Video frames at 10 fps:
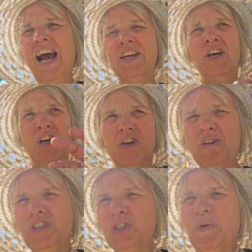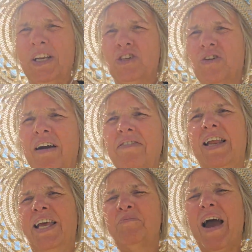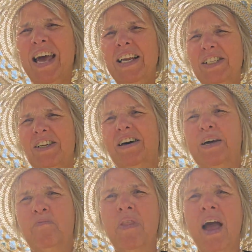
and not just when you're travelling but any time